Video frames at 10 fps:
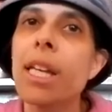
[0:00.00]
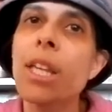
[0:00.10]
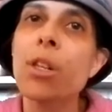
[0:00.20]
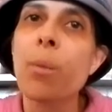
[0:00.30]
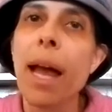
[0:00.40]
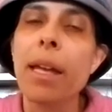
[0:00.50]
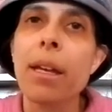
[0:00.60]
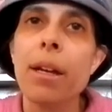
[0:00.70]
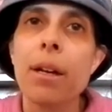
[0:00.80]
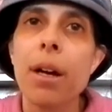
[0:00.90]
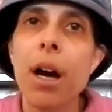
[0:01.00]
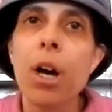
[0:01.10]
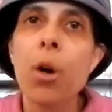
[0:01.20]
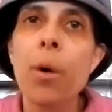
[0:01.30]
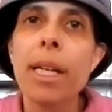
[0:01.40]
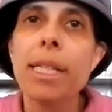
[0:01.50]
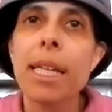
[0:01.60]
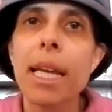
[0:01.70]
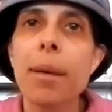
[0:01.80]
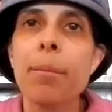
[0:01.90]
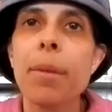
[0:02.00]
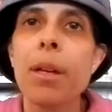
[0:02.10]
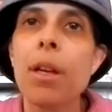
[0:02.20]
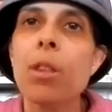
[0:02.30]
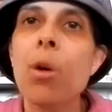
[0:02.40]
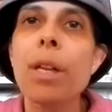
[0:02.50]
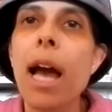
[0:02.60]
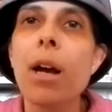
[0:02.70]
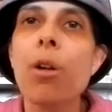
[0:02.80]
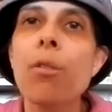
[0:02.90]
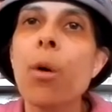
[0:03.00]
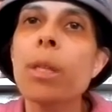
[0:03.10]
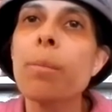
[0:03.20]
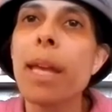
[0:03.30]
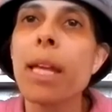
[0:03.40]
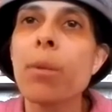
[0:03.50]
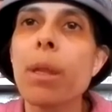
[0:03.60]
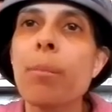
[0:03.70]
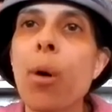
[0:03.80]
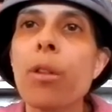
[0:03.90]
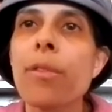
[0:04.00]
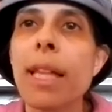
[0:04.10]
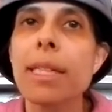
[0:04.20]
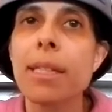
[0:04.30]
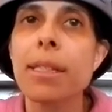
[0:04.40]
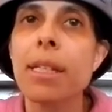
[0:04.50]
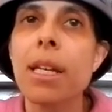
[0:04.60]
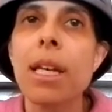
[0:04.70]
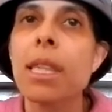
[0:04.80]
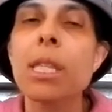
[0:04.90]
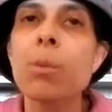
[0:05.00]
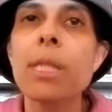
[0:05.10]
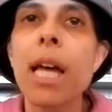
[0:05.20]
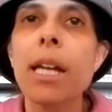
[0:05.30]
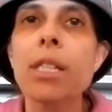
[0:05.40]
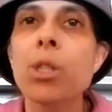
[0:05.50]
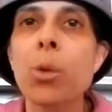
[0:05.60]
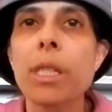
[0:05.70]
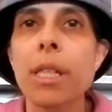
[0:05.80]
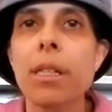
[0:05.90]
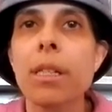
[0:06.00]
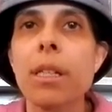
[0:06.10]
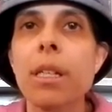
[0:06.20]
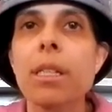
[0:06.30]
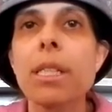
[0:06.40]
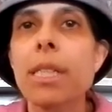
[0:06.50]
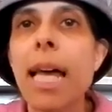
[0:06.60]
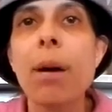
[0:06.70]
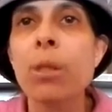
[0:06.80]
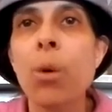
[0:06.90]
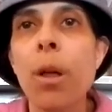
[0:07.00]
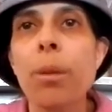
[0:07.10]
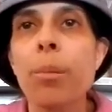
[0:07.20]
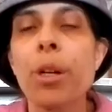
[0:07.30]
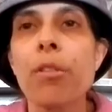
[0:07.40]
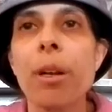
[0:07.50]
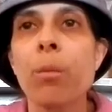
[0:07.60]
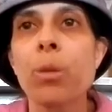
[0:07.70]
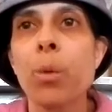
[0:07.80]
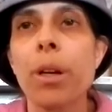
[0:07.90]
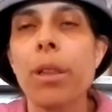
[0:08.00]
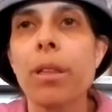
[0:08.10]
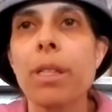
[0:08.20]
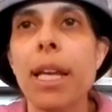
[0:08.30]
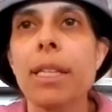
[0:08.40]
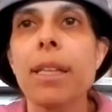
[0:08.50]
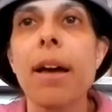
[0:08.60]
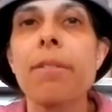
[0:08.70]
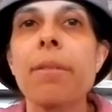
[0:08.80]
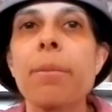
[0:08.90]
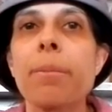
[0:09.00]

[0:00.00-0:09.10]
Either way, according to him, though Yaakov only paid with a bowl of lentils, this was not extortion, since that was all the birthright was worth to Esav.